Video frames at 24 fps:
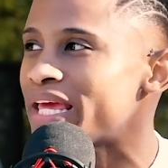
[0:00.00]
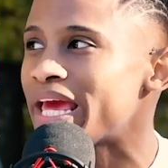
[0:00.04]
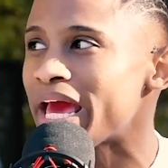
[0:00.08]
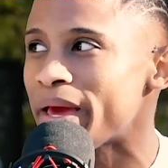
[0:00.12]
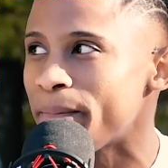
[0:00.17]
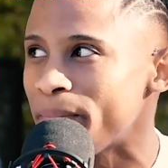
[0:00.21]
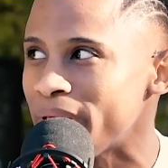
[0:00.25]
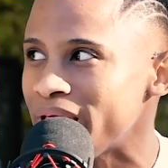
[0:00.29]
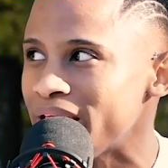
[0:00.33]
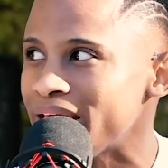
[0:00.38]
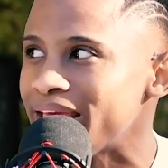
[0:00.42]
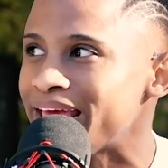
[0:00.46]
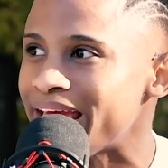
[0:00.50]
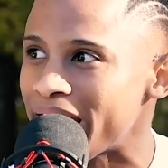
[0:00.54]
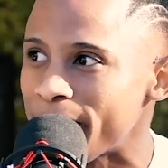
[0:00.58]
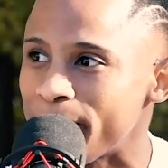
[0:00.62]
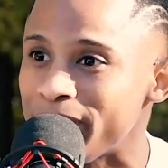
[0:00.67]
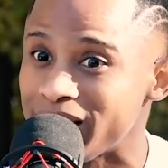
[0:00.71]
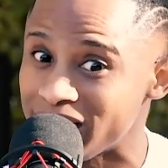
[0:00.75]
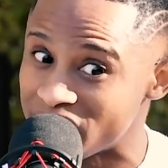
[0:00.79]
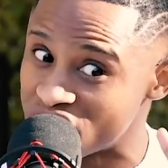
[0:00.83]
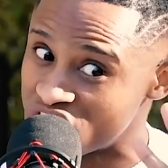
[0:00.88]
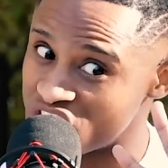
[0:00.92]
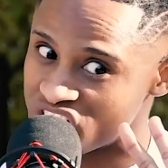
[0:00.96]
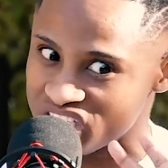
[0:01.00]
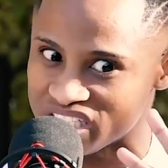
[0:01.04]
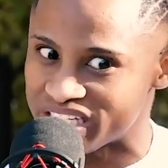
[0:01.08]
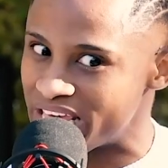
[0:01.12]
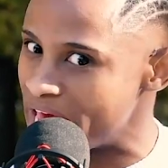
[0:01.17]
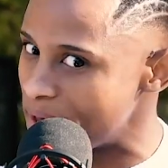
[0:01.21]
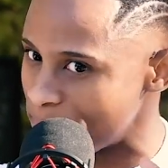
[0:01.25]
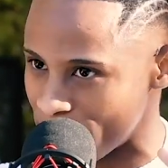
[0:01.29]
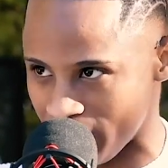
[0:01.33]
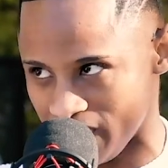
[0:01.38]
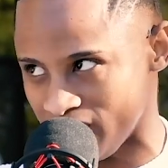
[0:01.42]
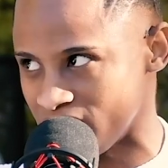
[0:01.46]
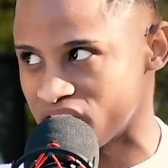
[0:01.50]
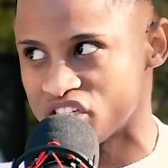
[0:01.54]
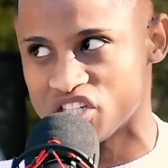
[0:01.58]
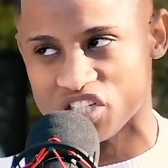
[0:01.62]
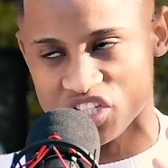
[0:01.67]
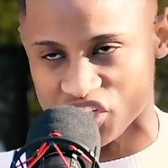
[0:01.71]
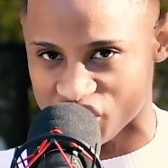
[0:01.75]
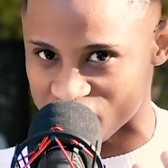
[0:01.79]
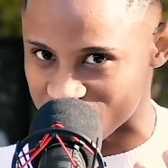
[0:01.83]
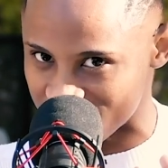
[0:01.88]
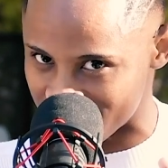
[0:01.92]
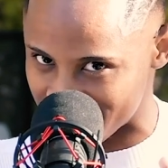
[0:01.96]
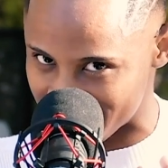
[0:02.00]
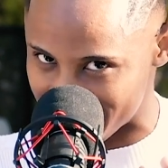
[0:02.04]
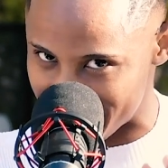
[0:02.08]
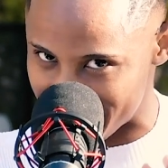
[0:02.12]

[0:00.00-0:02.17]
Gabby. She's Gabby. She's just